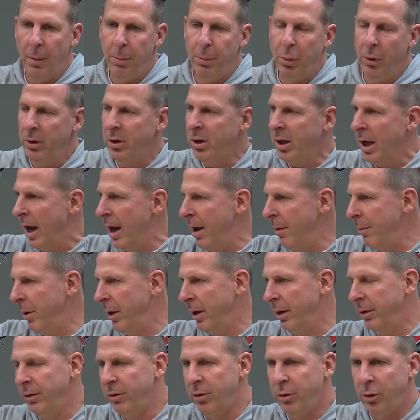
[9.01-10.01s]
put time
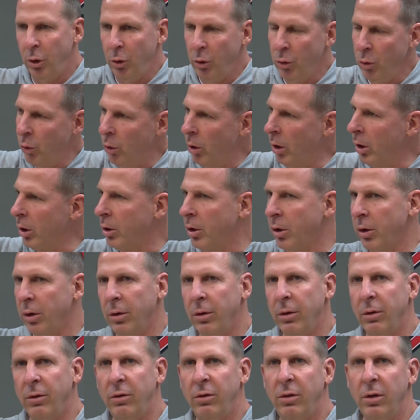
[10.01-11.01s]
in, student
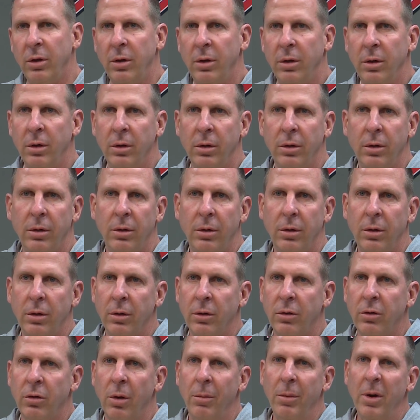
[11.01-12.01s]
workers, and
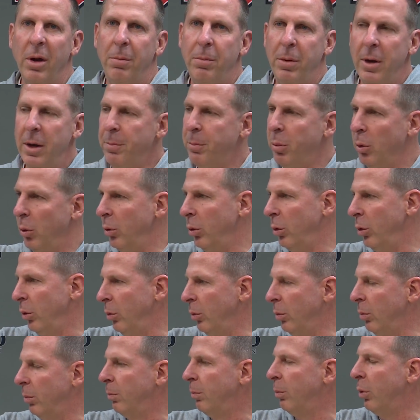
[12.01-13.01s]
there's so many people
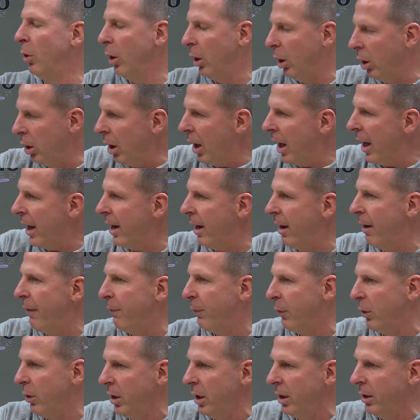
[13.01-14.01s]
who put a lot of
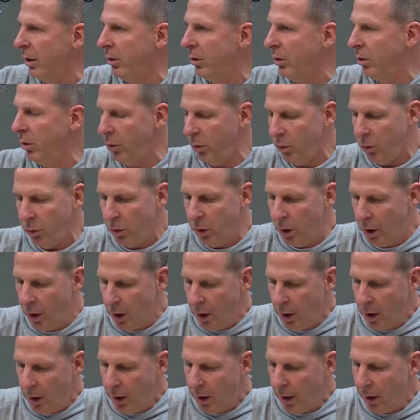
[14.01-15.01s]
effort into,
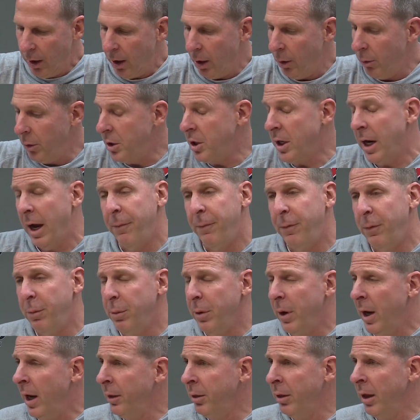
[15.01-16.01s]
which I
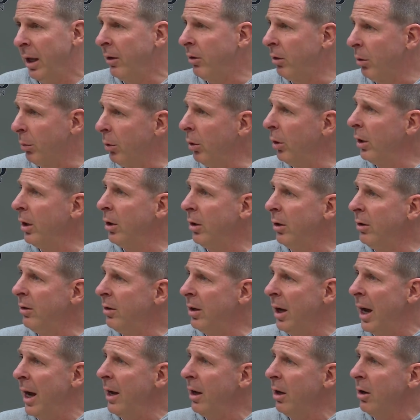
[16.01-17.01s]
think is a really good
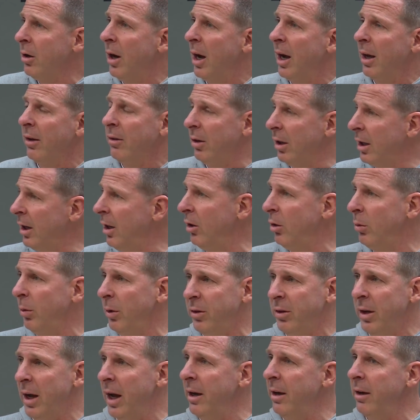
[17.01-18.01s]
signing class. The kids we
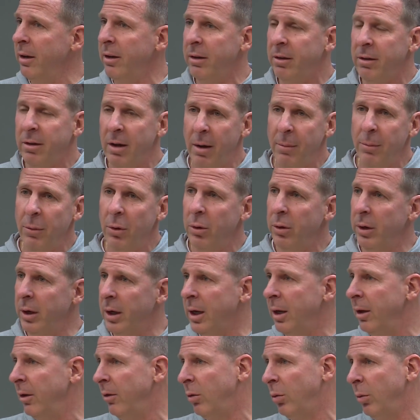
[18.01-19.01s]
signed in December, the
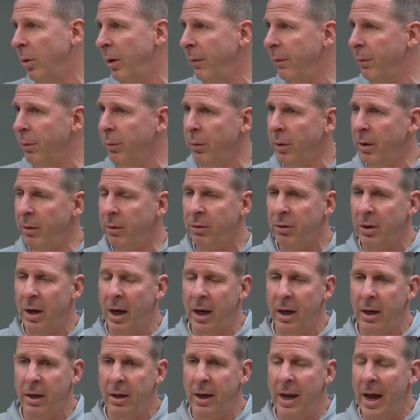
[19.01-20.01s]
kids we've
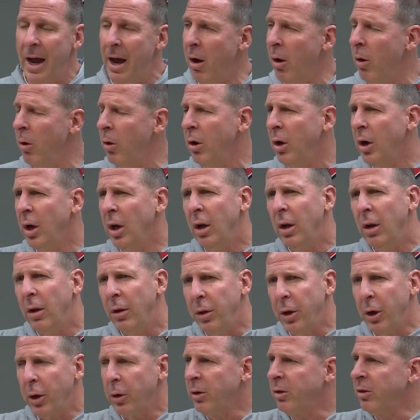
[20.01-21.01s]
signed now,
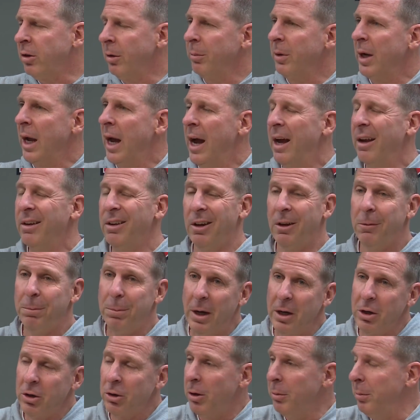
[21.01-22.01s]
there are some guys,
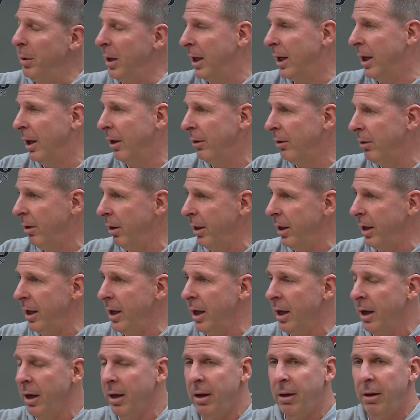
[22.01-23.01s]
especially because of
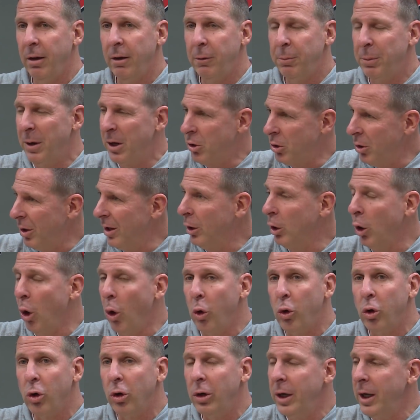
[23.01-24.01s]
the, especially
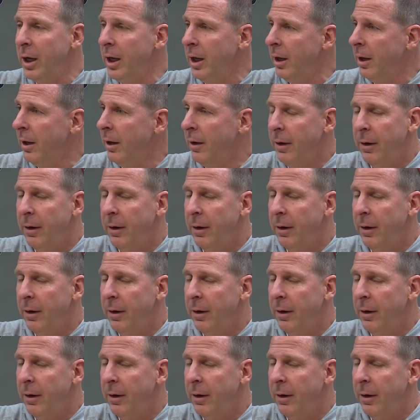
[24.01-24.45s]
locally,